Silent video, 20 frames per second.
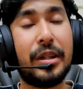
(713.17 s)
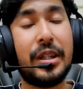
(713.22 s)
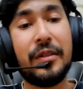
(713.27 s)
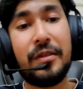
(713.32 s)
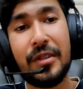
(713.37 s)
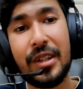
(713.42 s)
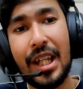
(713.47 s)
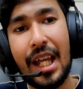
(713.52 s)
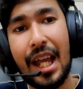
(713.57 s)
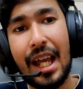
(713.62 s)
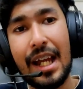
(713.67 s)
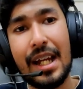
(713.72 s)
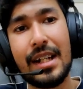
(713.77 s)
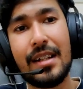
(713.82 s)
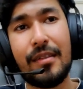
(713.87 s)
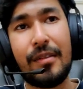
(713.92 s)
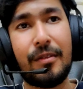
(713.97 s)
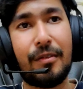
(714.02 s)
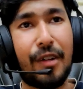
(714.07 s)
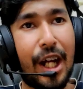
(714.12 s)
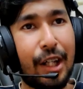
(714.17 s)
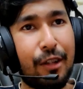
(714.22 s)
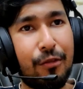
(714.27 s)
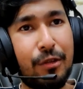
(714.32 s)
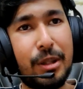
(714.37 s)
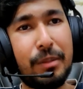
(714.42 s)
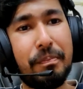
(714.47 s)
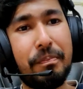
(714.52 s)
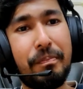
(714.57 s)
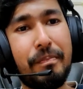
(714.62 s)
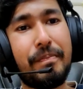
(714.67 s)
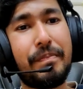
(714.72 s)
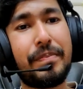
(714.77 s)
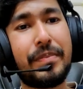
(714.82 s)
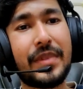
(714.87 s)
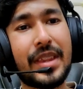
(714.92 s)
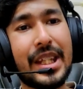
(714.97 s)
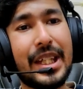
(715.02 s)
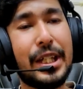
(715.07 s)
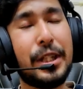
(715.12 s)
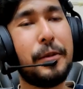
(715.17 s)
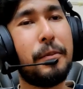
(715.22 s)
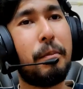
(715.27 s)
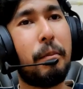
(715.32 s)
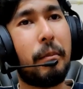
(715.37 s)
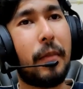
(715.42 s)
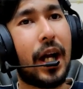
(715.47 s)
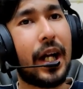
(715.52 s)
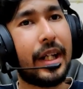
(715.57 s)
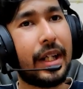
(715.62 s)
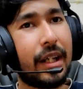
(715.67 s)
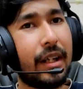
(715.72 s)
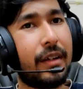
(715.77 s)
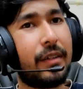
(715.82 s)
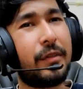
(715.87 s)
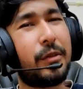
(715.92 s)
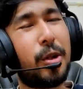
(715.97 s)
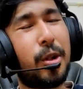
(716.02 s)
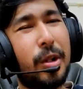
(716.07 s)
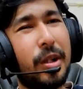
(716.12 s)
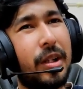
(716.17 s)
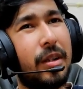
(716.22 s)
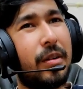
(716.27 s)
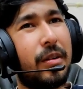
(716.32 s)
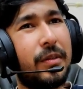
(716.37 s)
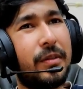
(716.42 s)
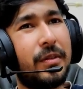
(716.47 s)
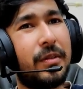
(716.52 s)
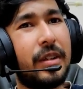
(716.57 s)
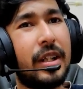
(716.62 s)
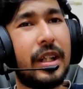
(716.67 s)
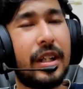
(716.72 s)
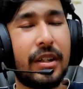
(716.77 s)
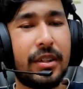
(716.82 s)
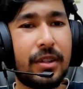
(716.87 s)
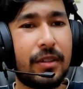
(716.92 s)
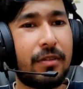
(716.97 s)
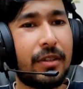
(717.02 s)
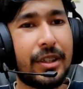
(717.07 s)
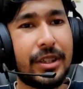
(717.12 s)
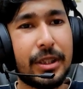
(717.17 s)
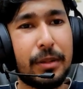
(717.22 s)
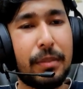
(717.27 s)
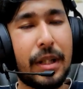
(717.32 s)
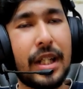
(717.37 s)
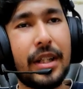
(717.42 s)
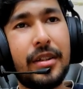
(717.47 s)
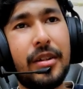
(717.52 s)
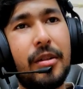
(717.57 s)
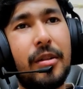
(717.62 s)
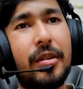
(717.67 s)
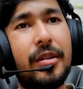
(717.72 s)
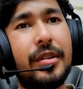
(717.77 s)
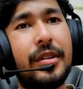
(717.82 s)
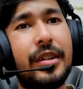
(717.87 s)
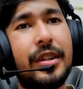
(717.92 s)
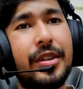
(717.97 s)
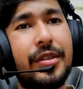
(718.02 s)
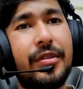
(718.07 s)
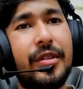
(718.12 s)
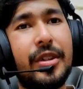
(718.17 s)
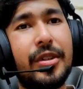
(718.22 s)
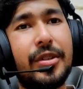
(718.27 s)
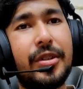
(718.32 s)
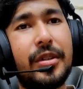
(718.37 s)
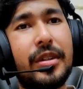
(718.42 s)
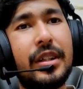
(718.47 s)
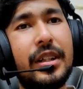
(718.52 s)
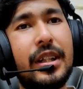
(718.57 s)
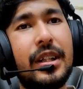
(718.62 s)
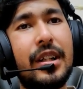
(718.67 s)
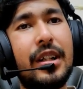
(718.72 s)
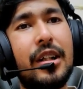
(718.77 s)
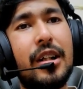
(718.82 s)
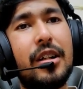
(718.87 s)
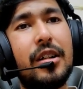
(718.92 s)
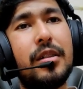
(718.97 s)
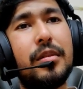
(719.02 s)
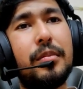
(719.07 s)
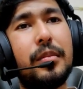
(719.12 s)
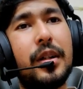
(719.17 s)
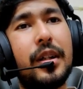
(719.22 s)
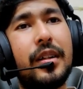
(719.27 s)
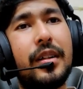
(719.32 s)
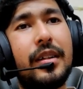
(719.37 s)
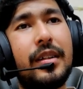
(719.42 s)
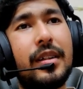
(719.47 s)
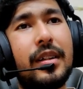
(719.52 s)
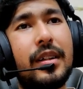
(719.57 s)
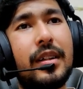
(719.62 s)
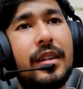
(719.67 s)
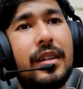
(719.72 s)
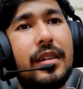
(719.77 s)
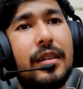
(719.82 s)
Now, if he had Vine Whip, he might have gotten off another Frenzy Time on his Venusaur, but